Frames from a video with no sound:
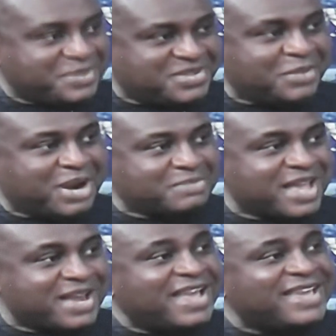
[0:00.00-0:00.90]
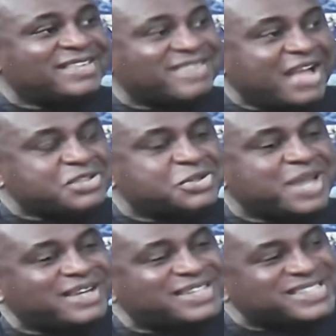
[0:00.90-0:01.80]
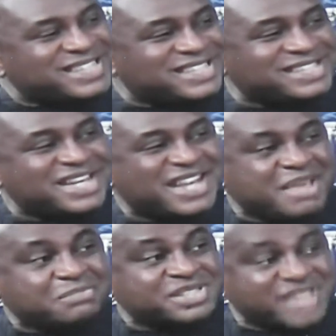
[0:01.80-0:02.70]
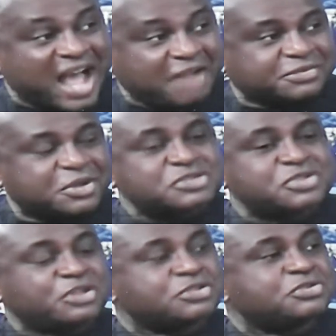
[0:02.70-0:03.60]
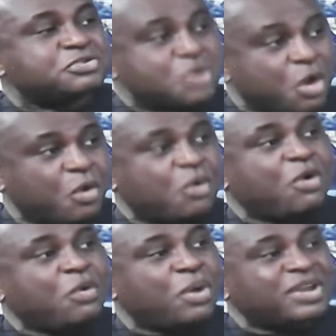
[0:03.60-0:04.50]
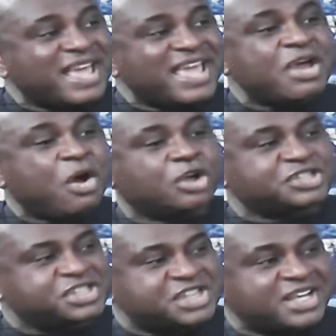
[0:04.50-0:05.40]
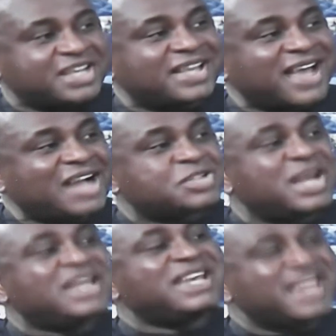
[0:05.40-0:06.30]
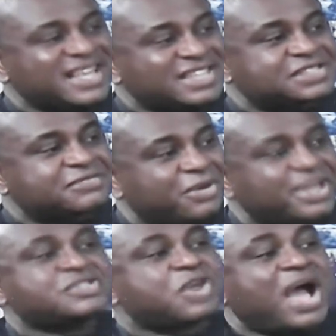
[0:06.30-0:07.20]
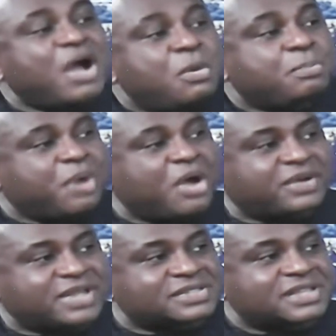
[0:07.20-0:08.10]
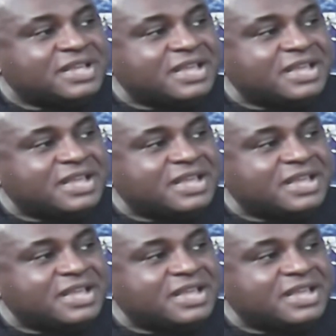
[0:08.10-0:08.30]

You see what I'm saying? It tells you that the citizen himself does not know what he or she actually needs for his or her own progress.